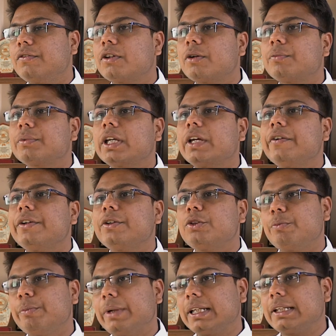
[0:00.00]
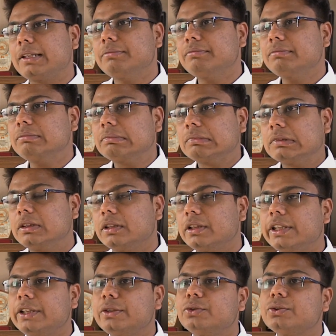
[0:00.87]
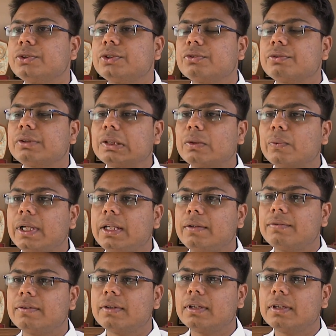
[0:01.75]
from KV to Belgaum in 2012,